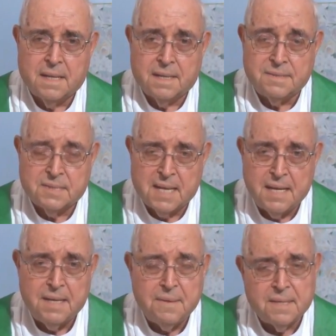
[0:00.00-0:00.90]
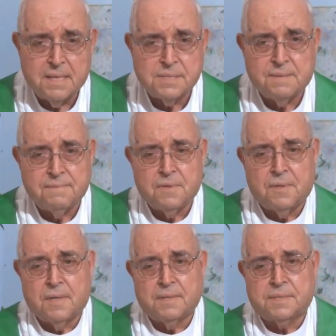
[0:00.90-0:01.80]
In saying this, of
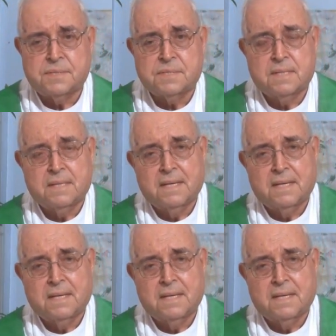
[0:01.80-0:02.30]
course,